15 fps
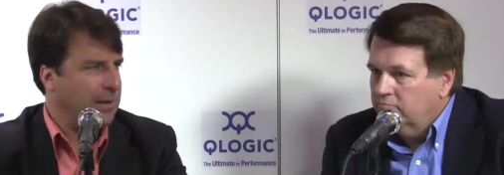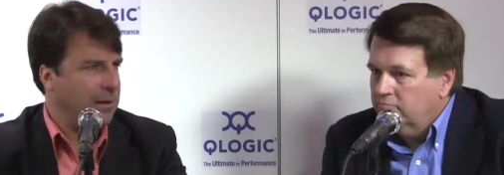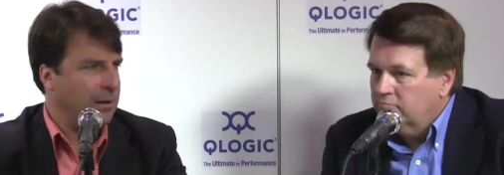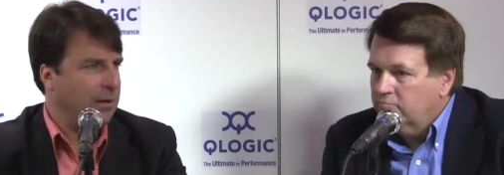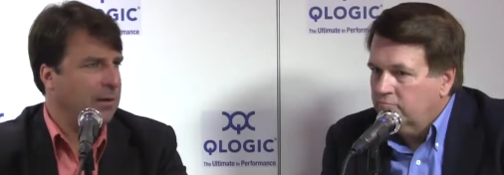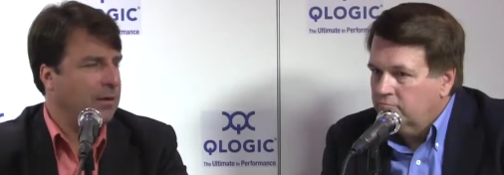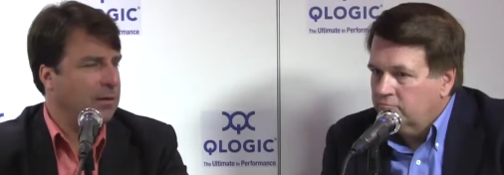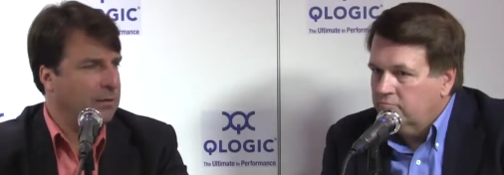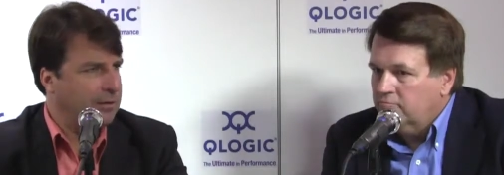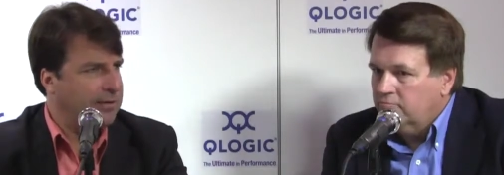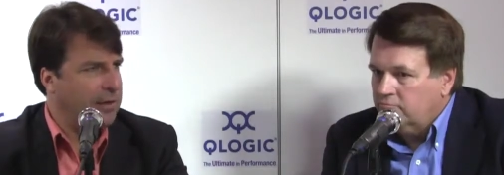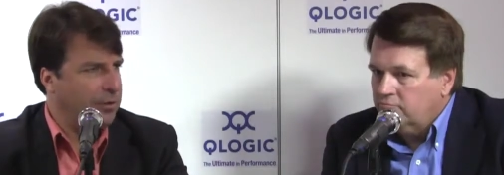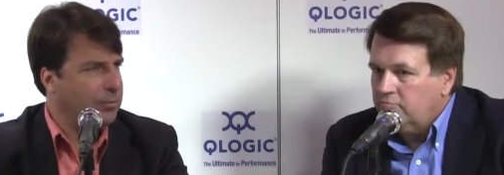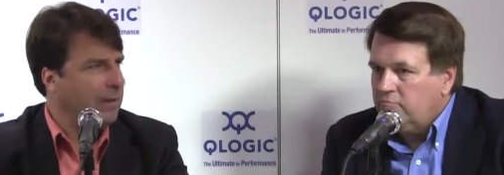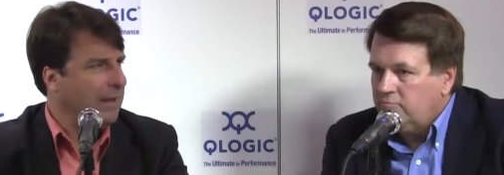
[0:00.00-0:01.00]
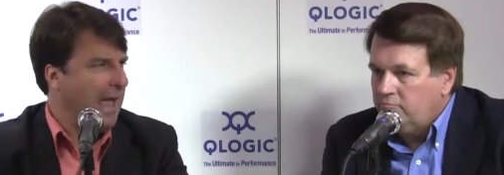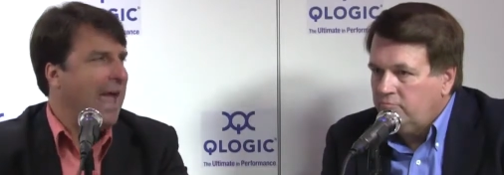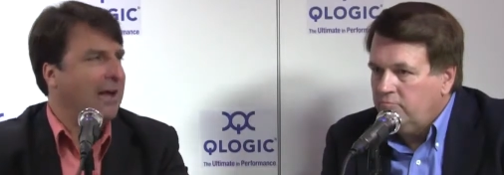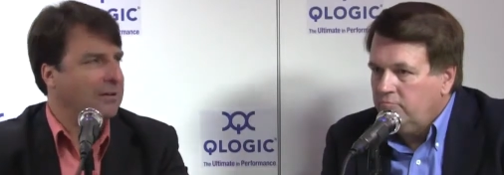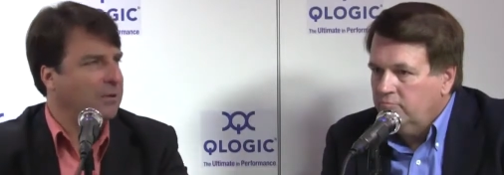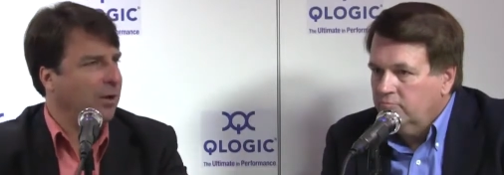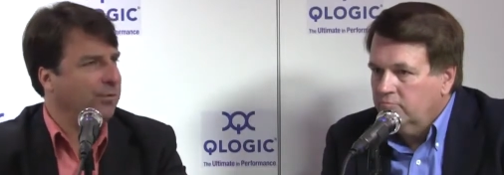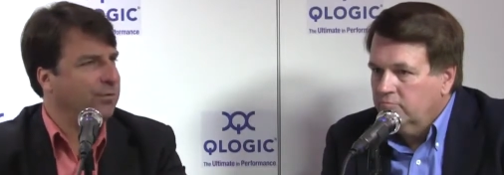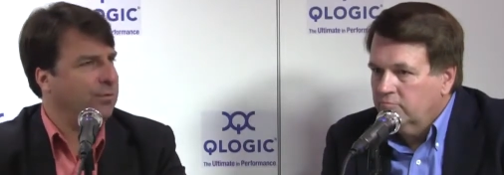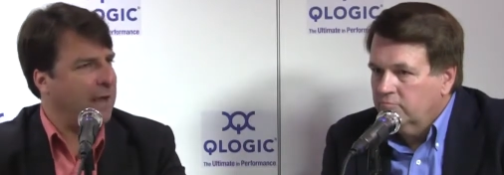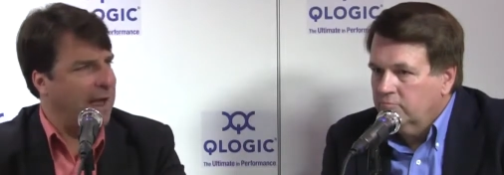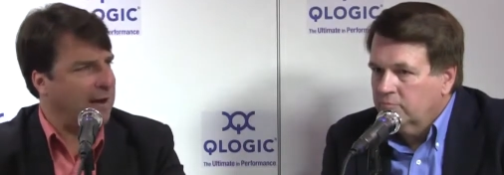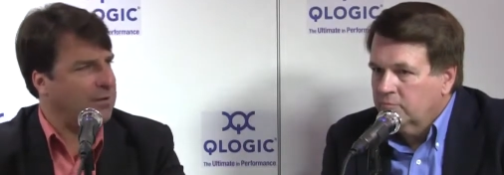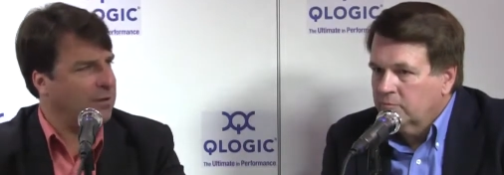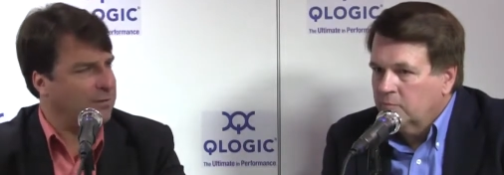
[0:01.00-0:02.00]
Speaker 1: that are that are really active,
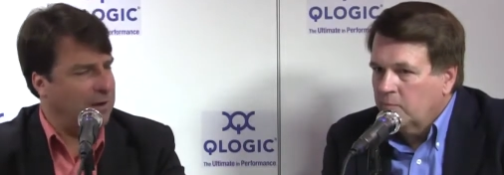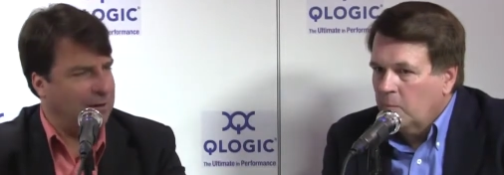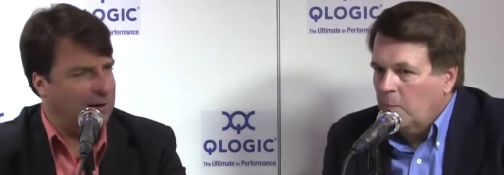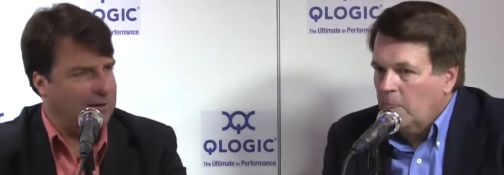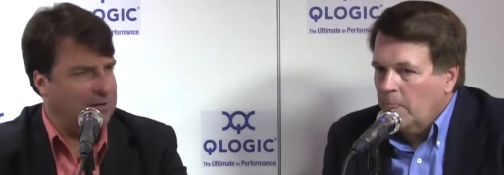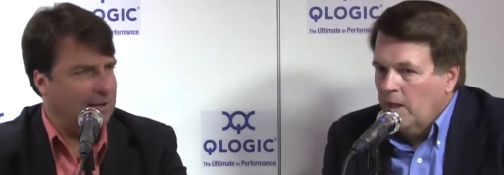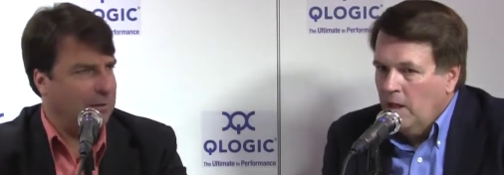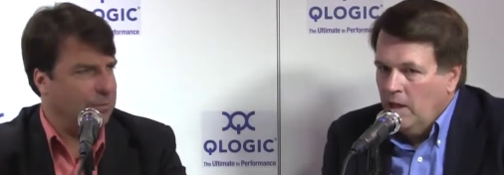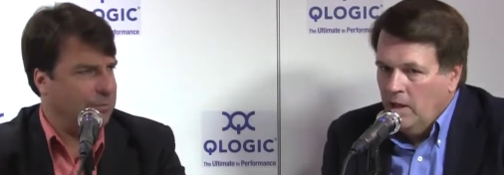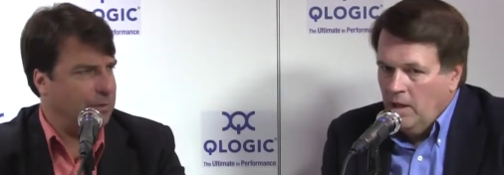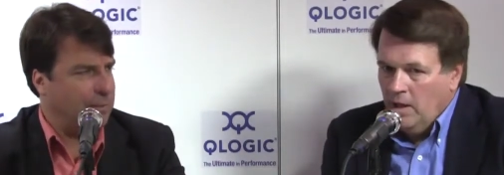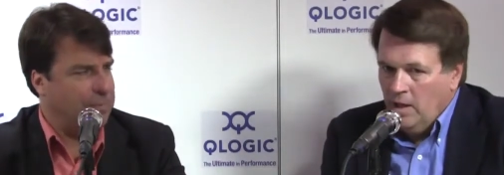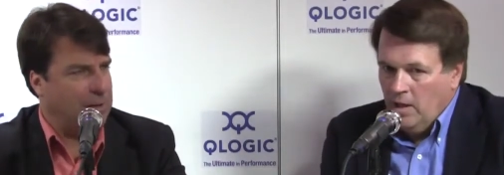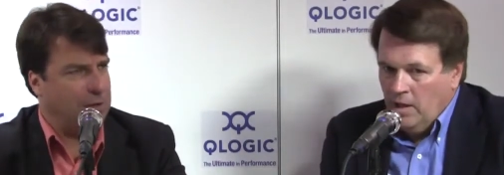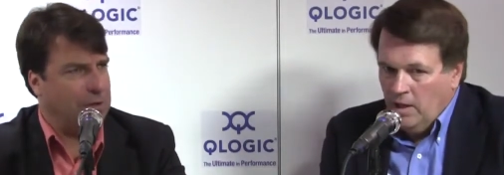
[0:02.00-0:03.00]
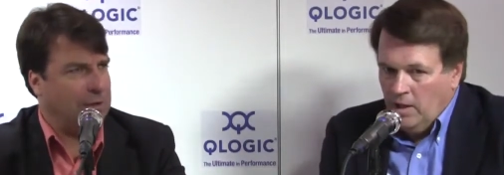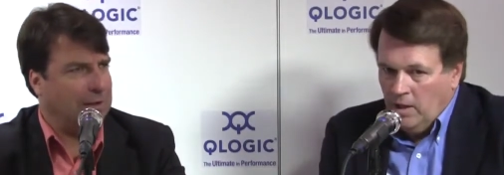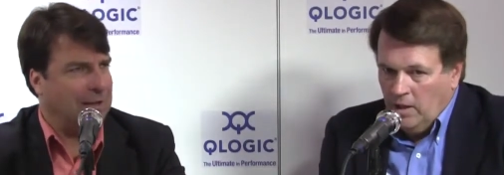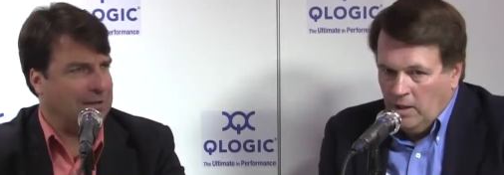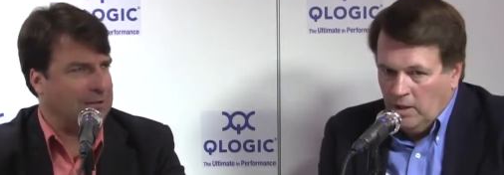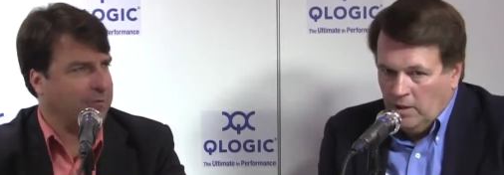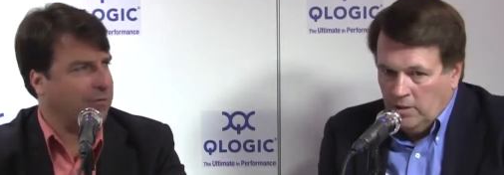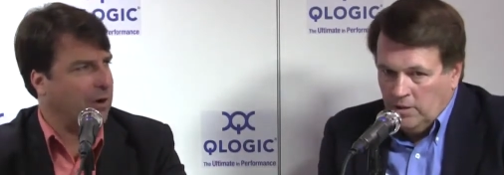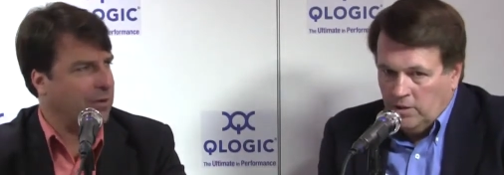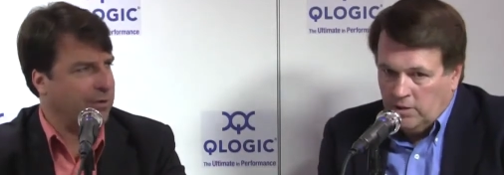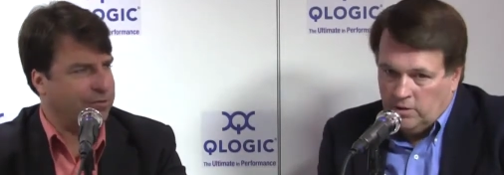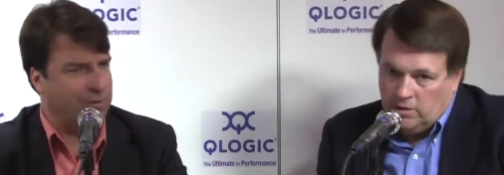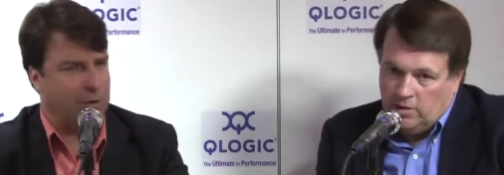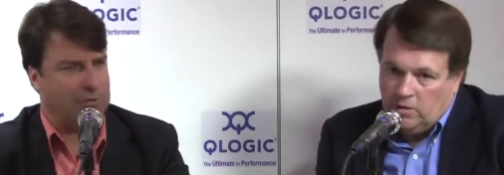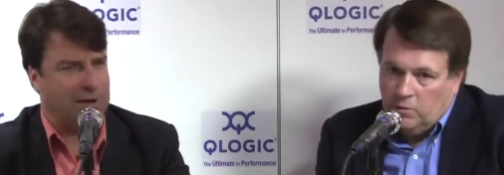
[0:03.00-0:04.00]
active areas that that'd be a good lesson for other
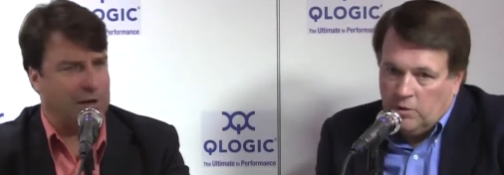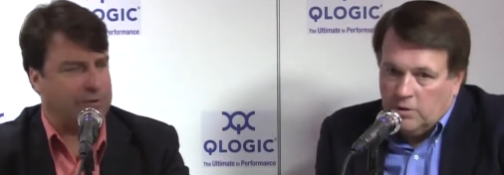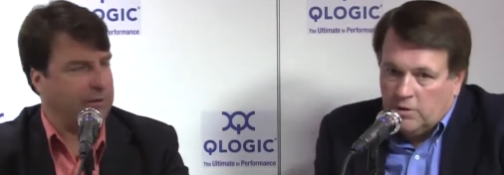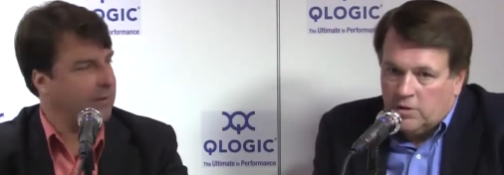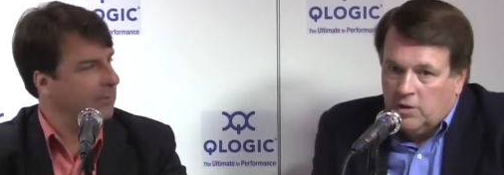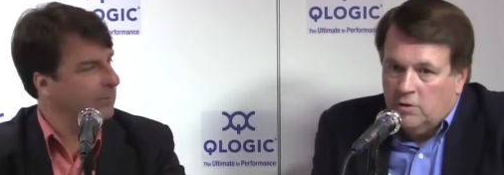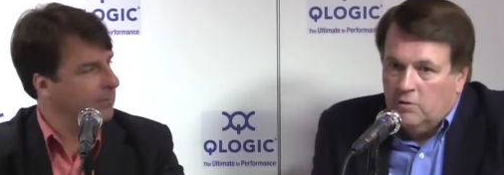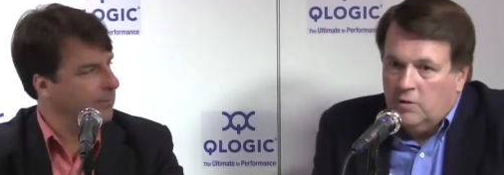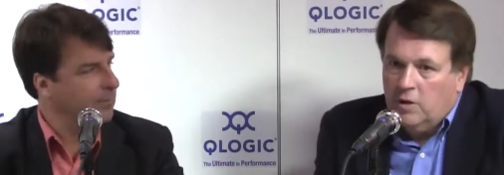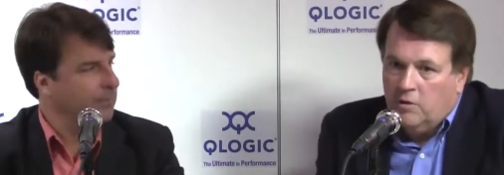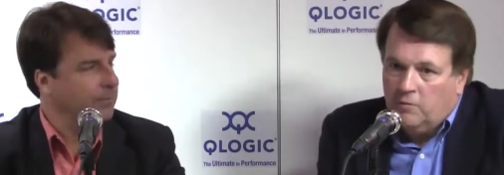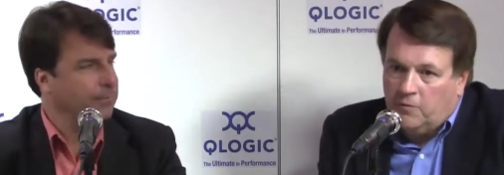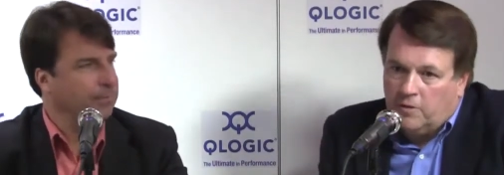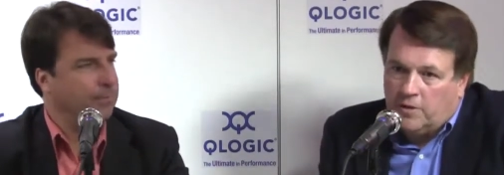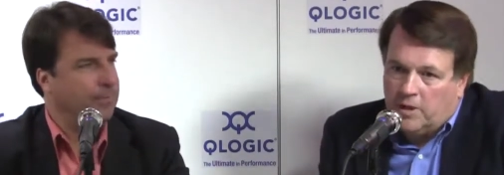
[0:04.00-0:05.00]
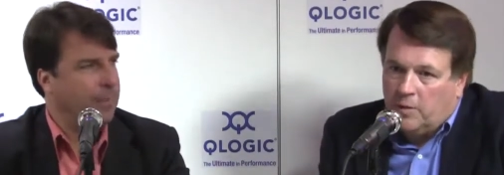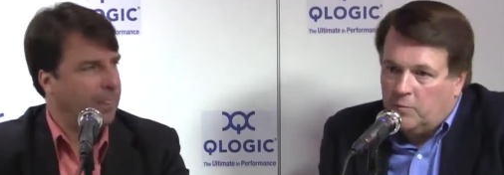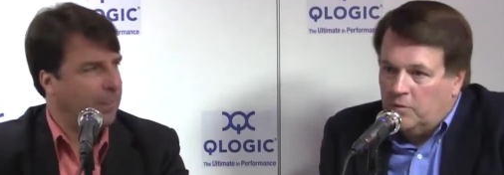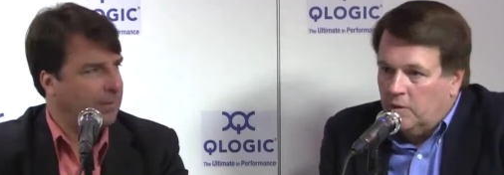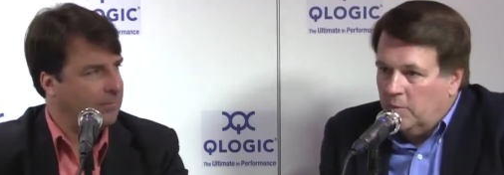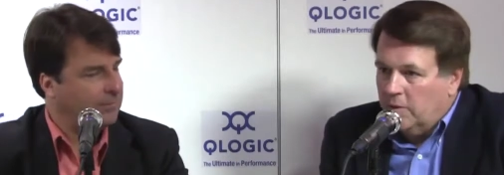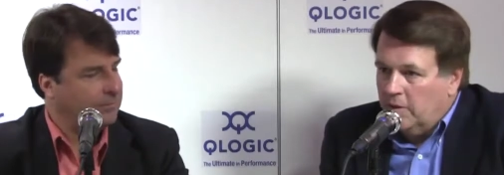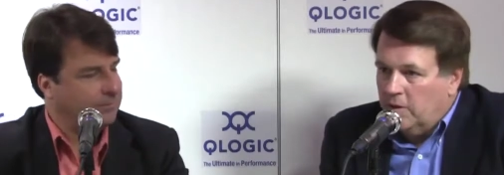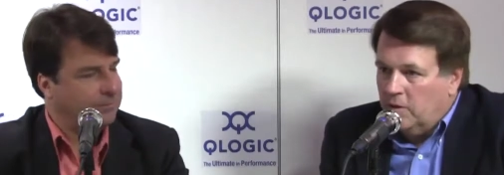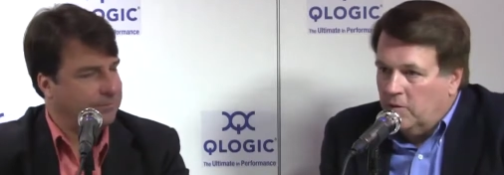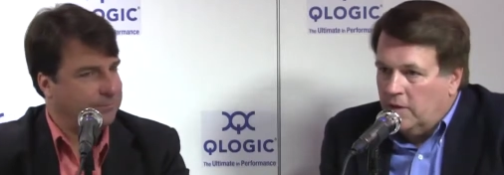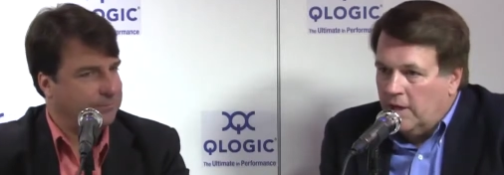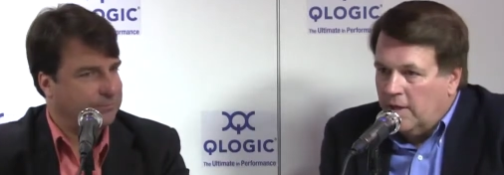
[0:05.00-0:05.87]
folks well, out there.
Speaker 2: So you know, for example, I mean, you know, the